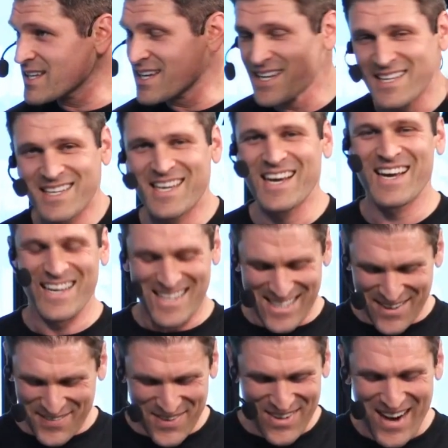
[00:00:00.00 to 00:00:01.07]

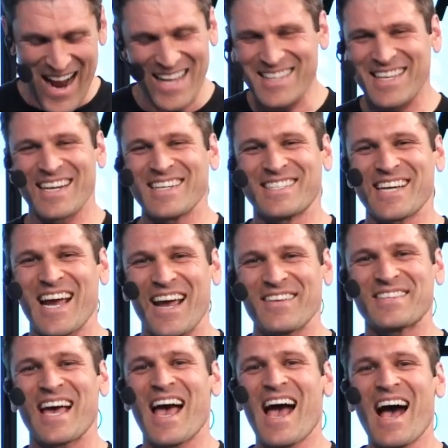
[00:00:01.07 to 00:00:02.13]
If you're out there,
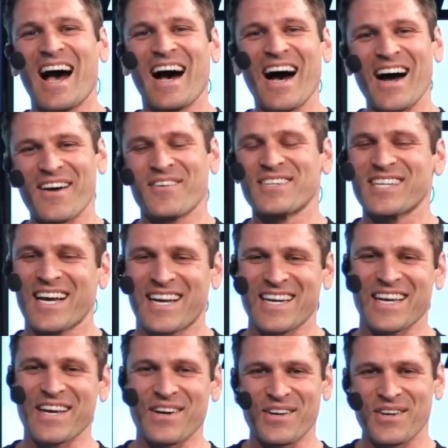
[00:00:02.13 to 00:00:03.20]
James, I wish I could
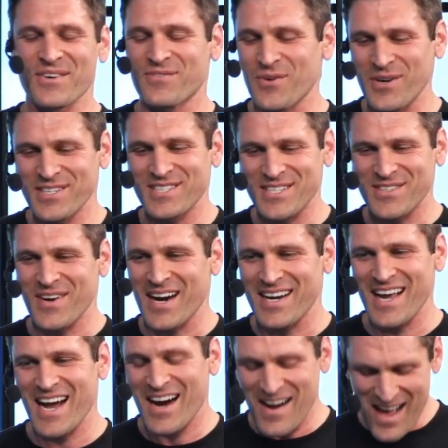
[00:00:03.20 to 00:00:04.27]
hear your voices right
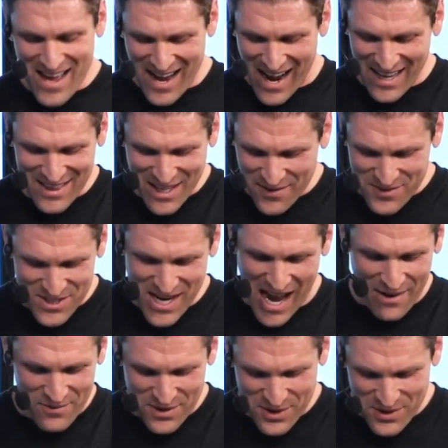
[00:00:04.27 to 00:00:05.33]
now. I love
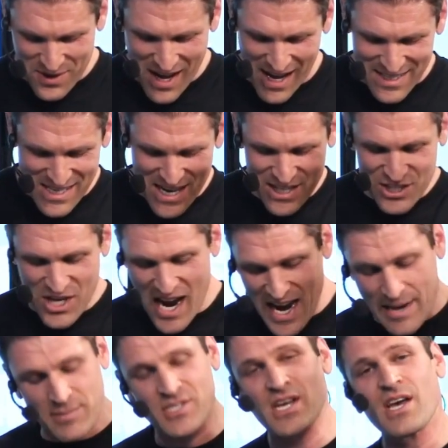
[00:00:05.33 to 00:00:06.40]
chatting with you guys.
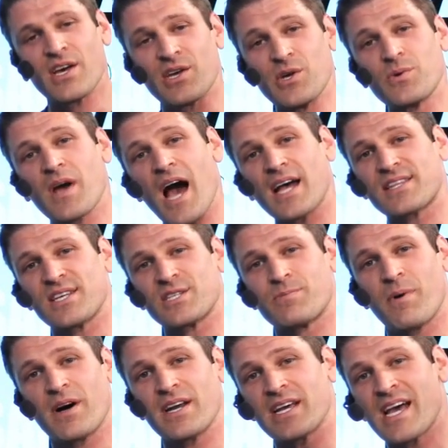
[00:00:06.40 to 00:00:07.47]
James, you got this,
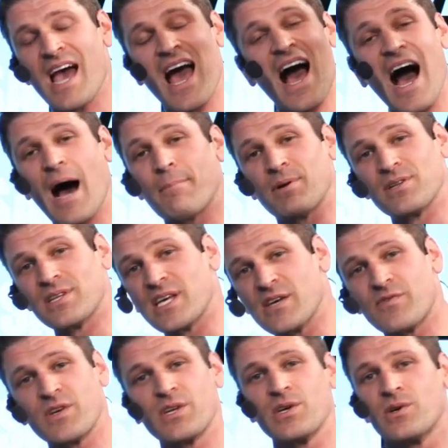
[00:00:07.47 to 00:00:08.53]
buddy. I
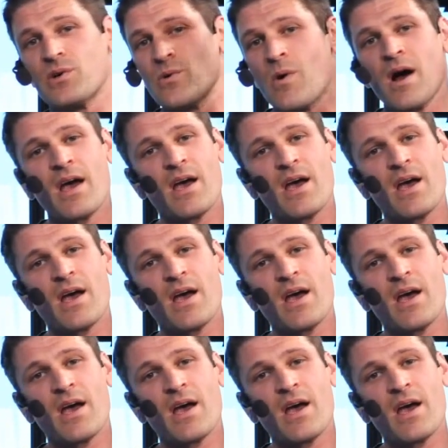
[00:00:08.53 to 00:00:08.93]
believe in you.